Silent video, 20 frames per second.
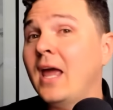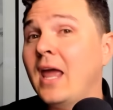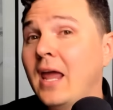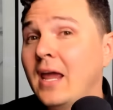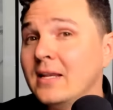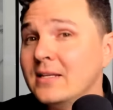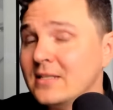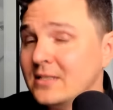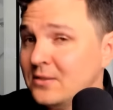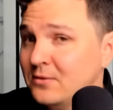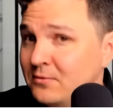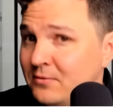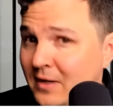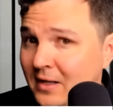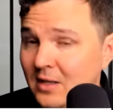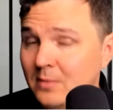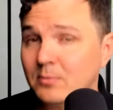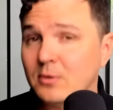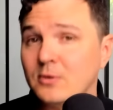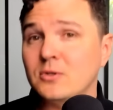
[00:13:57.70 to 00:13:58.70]
and
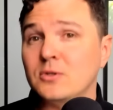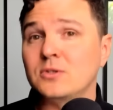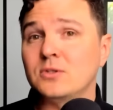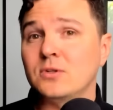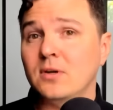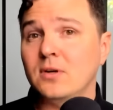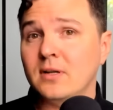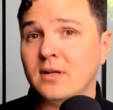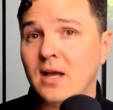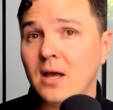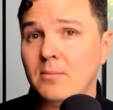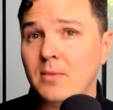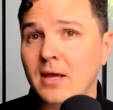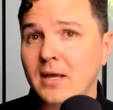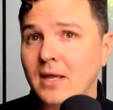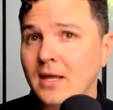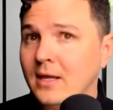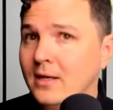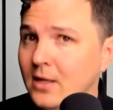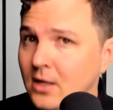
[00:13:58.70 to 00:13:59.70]
developers are starting to come
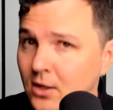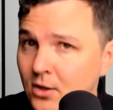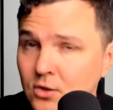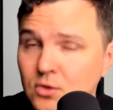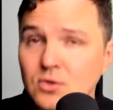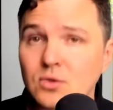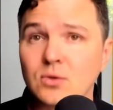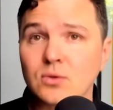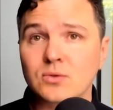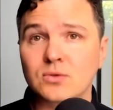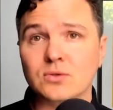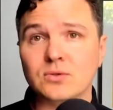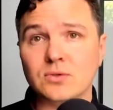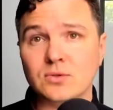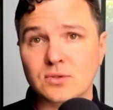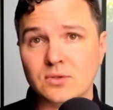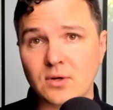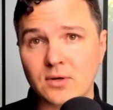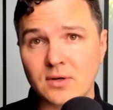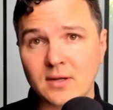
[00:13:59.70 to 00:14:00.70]
back in. Users are
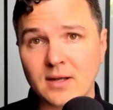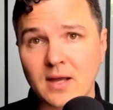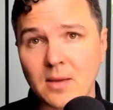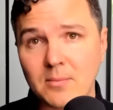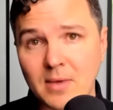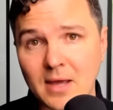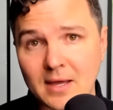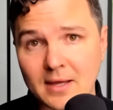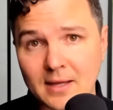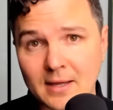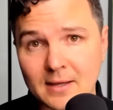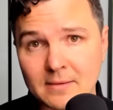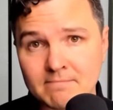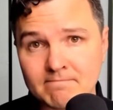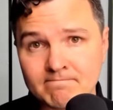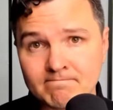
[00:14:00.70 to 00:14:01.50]
starting to come back in.